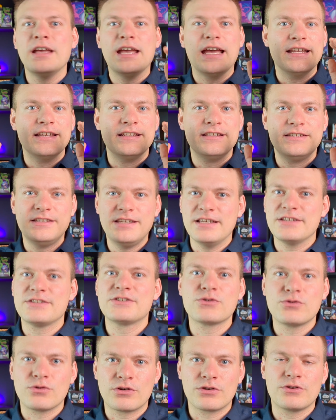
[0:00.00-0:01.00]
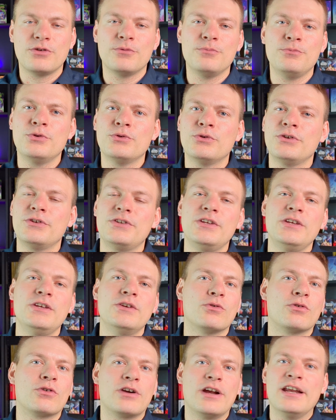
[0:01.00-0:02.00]
a Discord community,
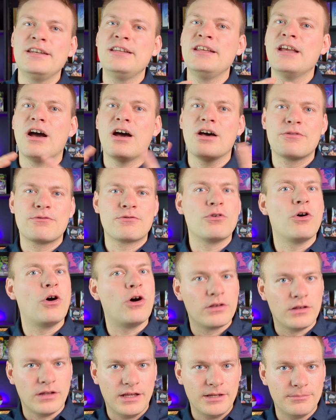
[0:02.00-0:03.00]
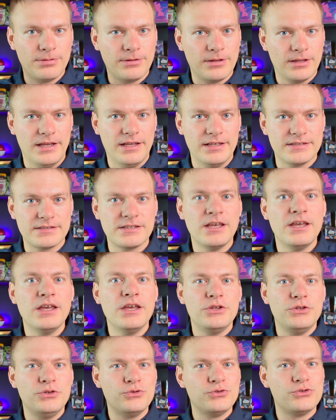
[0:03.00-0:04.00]
or any other online place you